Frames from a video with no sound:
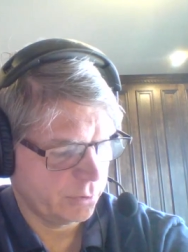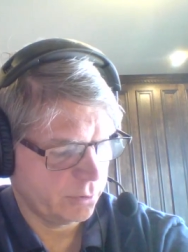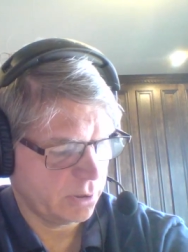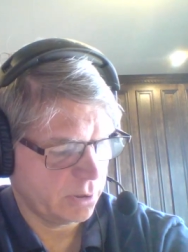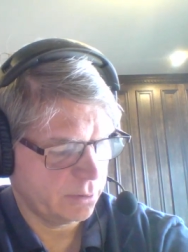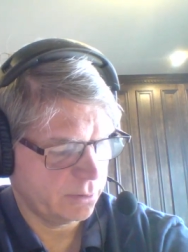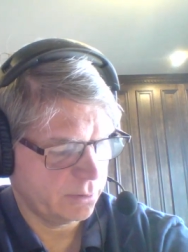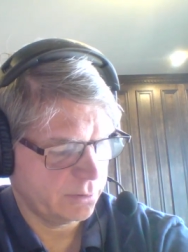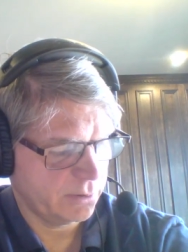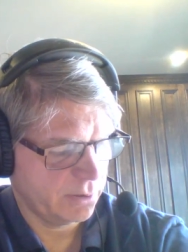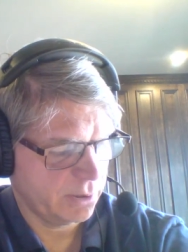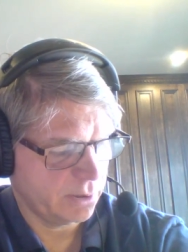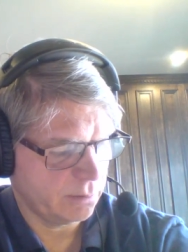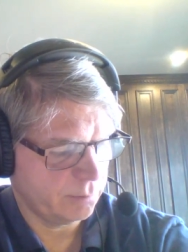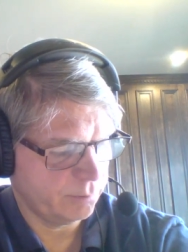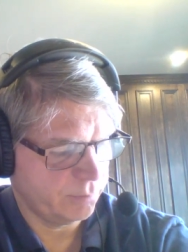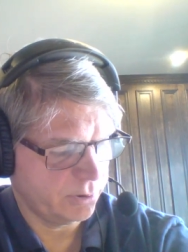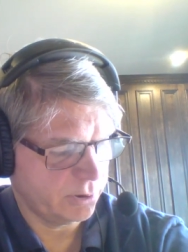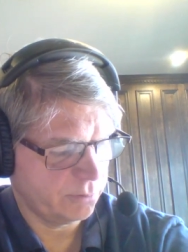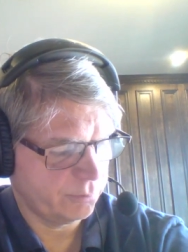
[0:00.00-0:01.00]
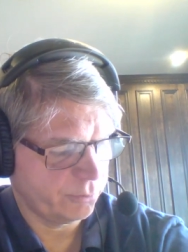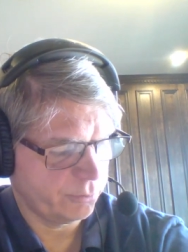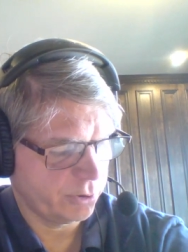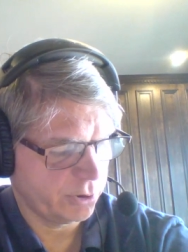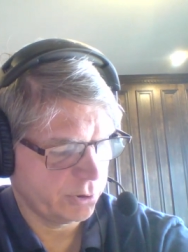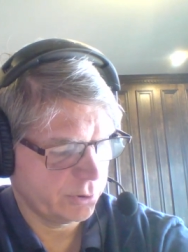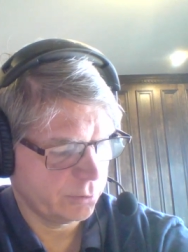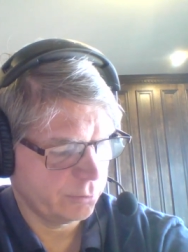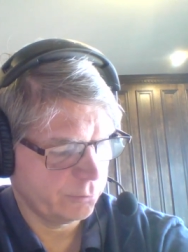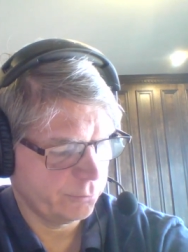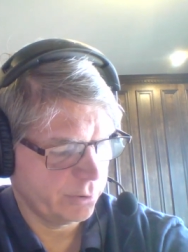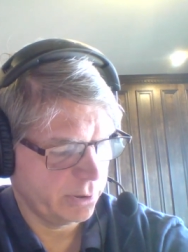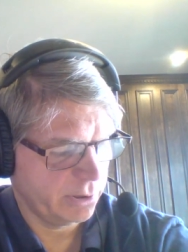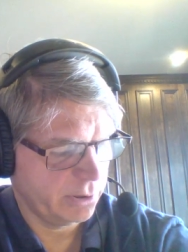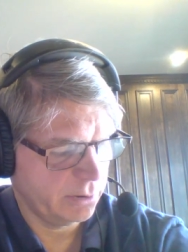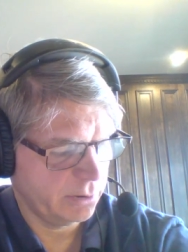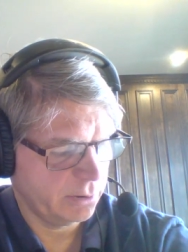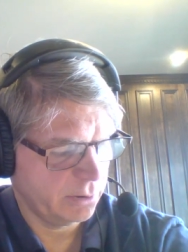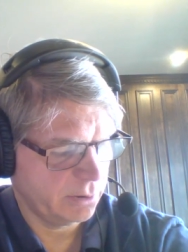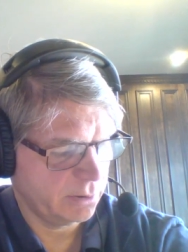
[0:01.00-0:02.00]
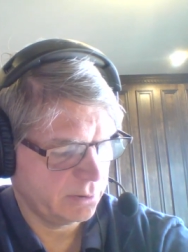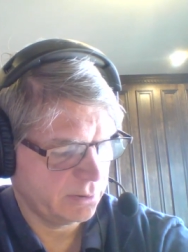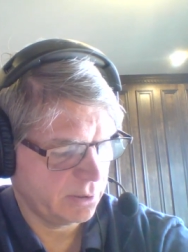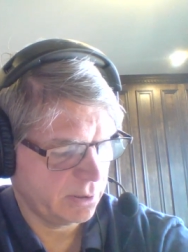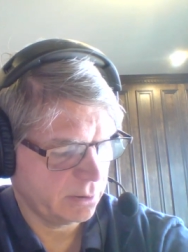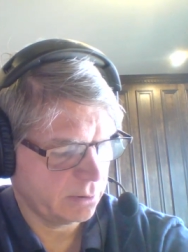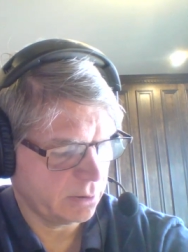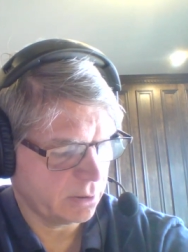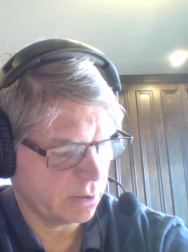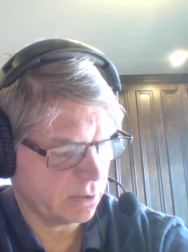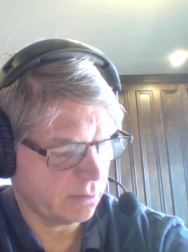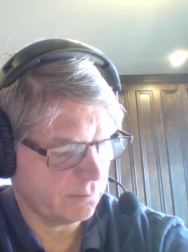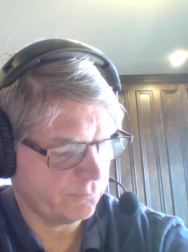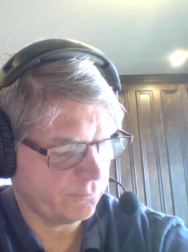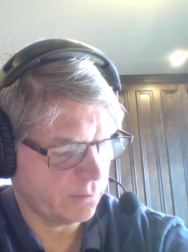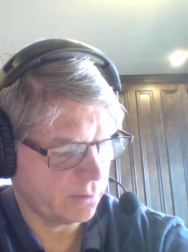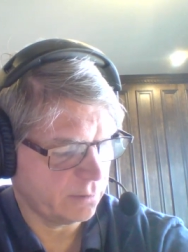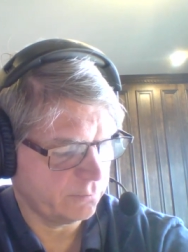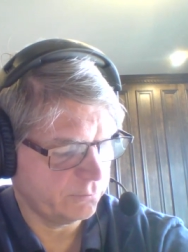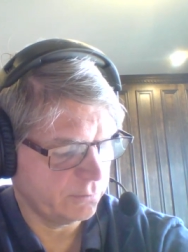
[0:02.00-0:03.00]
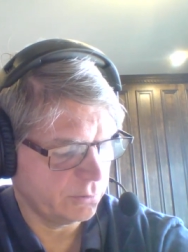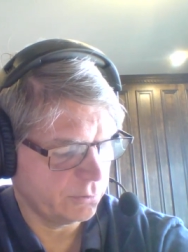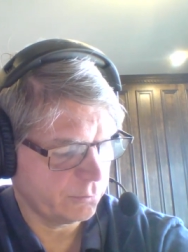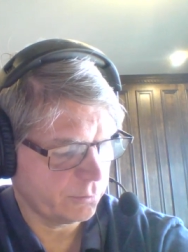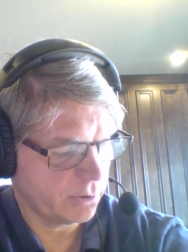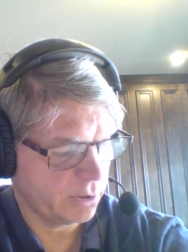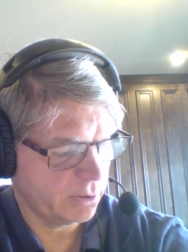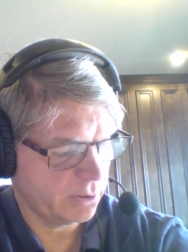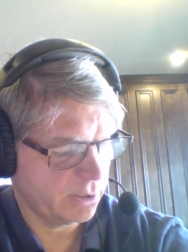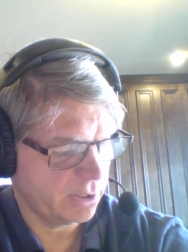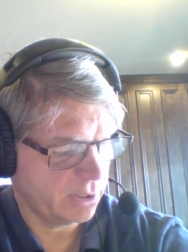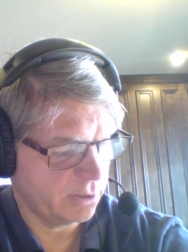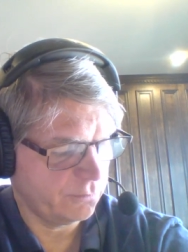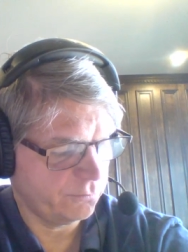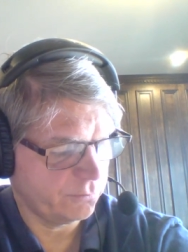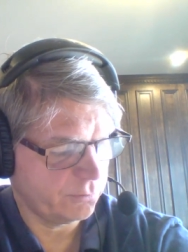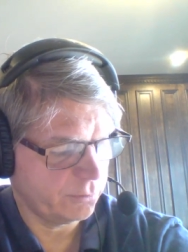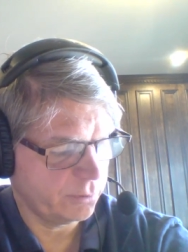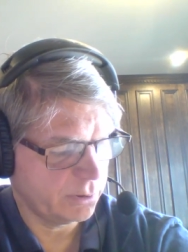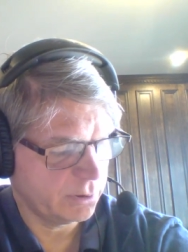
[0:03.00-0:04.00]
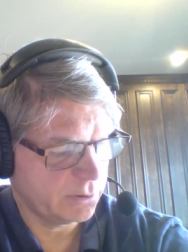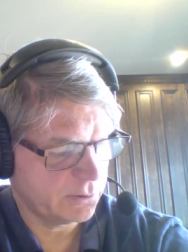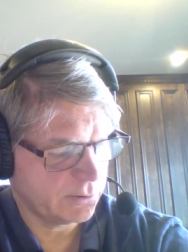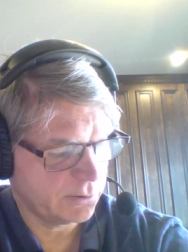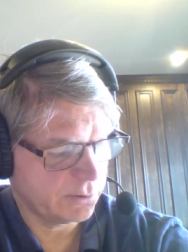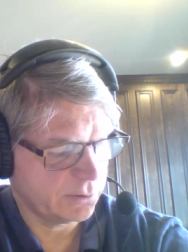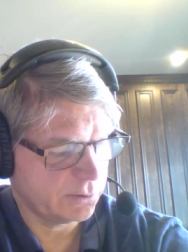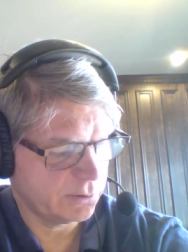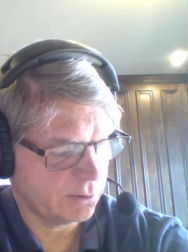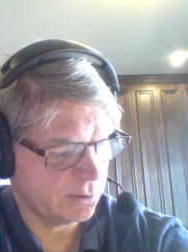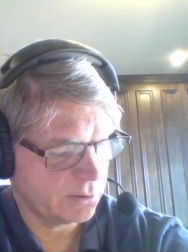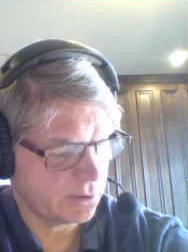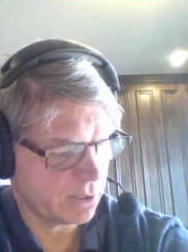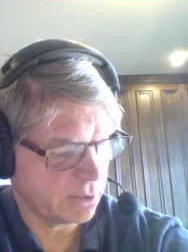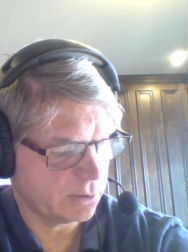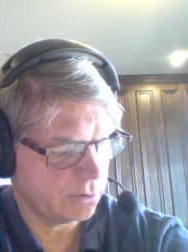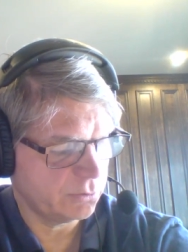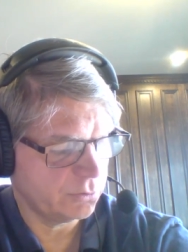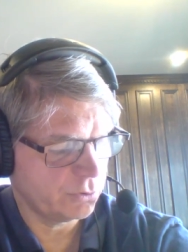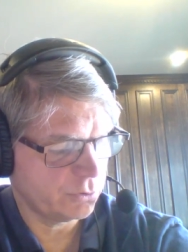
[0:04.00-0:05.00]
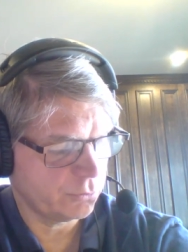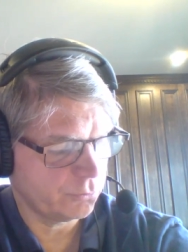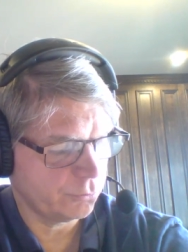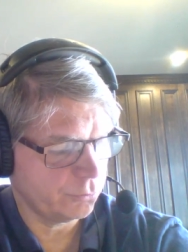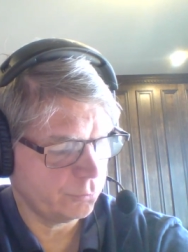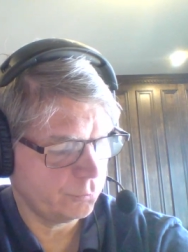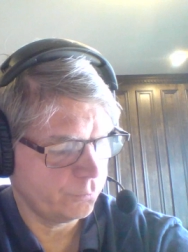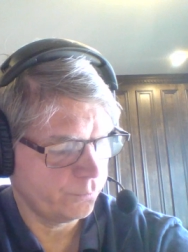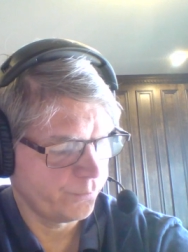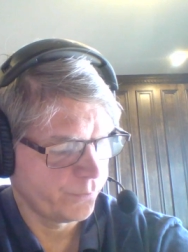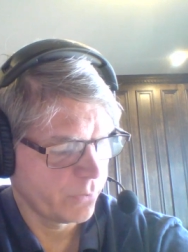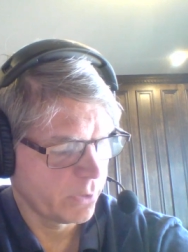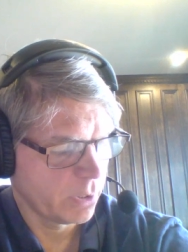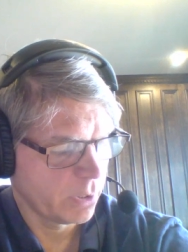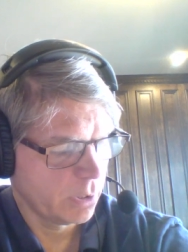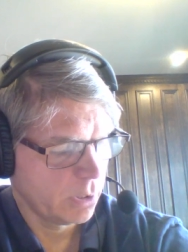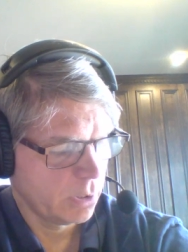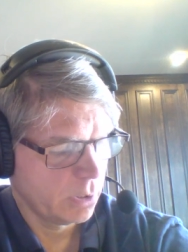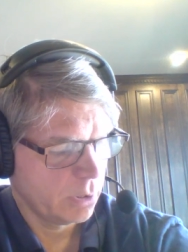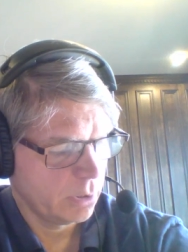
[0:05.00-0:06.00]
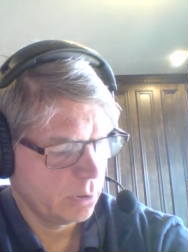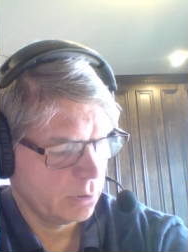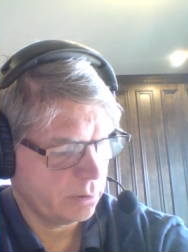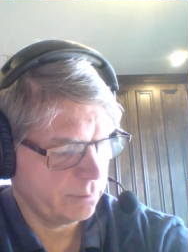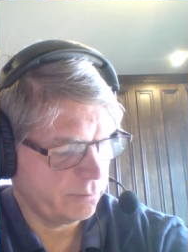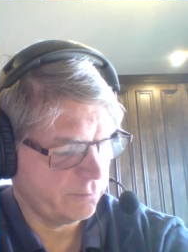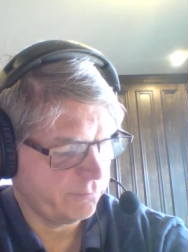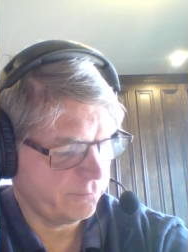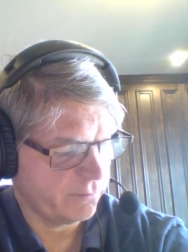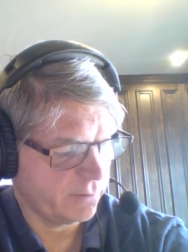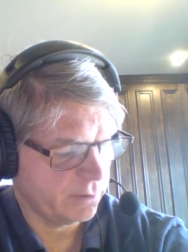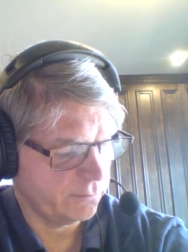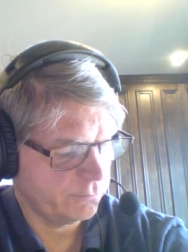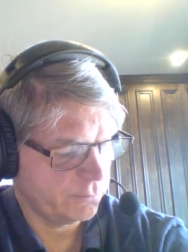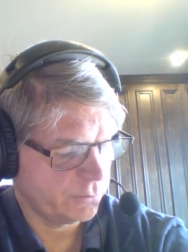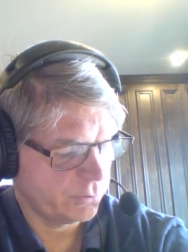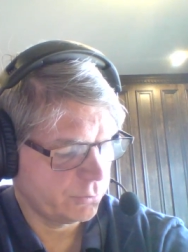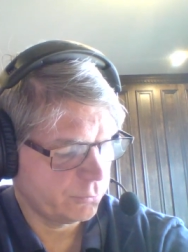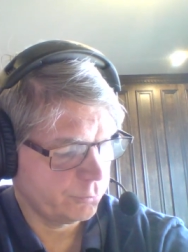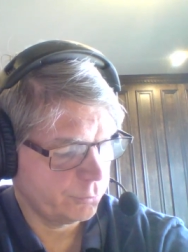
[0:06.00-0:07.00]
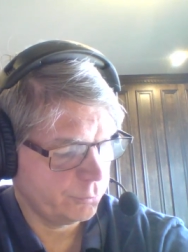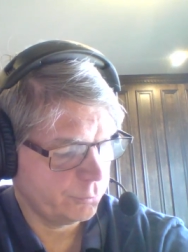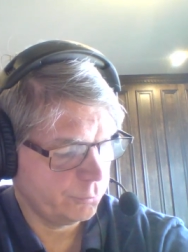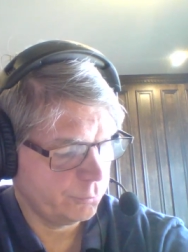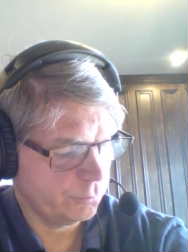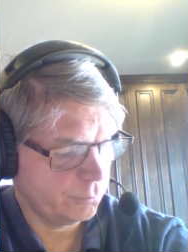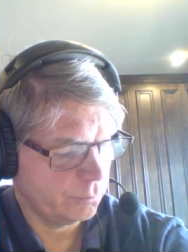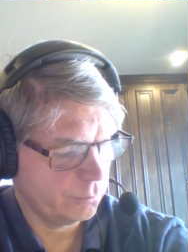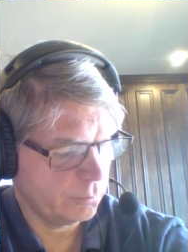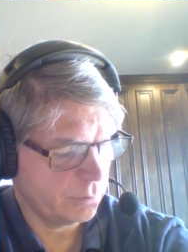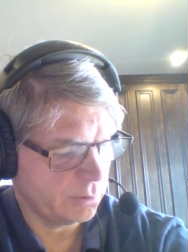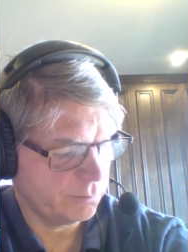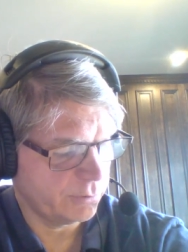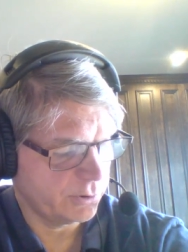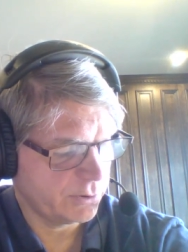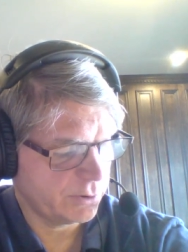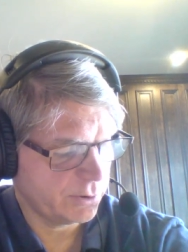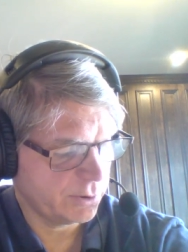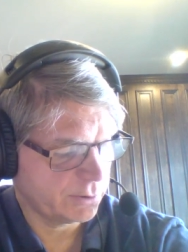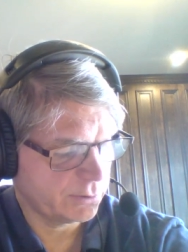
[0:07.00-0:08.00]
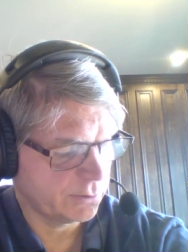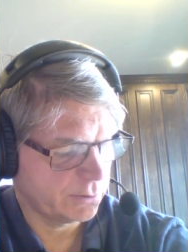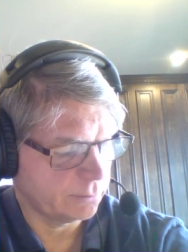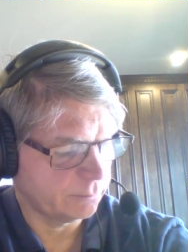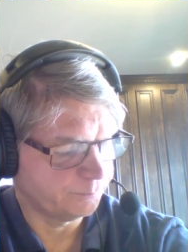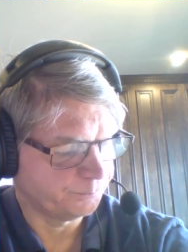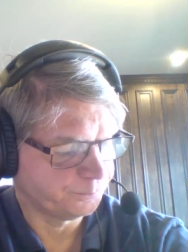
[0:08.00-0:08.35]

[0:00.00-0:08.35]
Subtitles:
how to take a blood pressure reading, take the cuff off and try again in 30 to 60 seconds. True. Number 5 is true. Number 6,